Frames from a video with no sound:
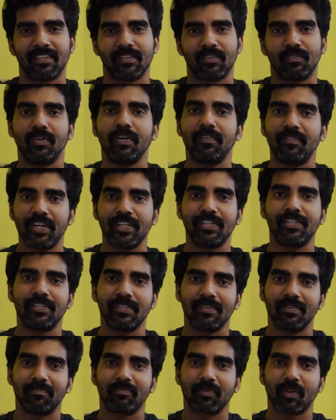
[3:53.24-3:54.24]
We
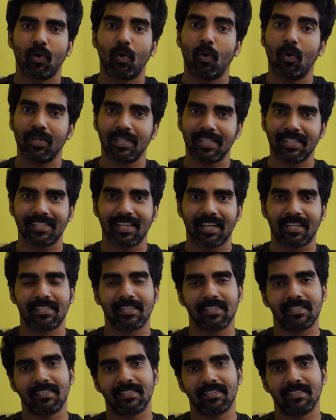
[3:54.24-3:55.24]
wish all the
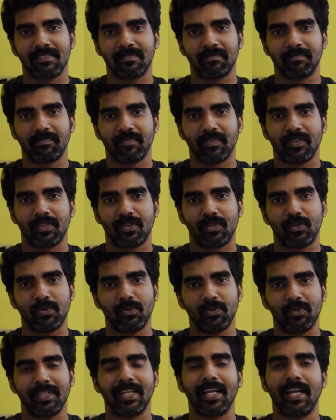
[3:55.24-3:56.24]
success
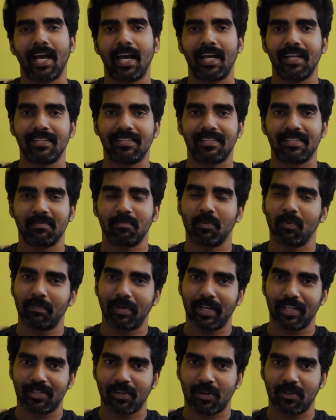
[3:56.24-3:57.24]
to the 9th
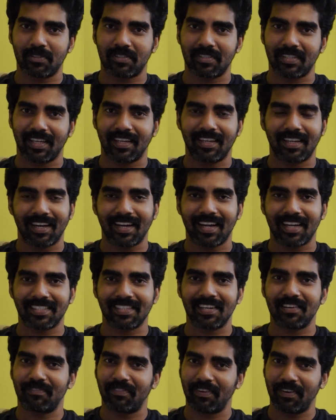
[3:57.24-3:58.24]
Mumbai Shorts
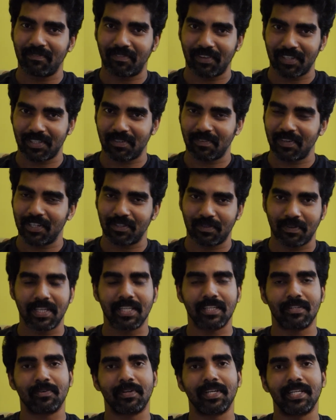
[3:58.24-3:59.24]
International Film Festival
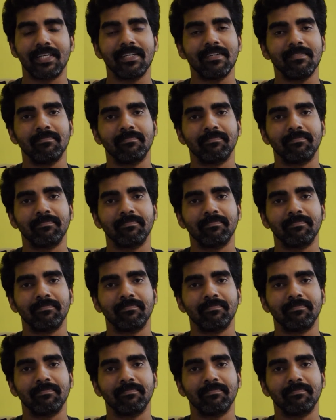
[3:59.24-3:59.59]
2020.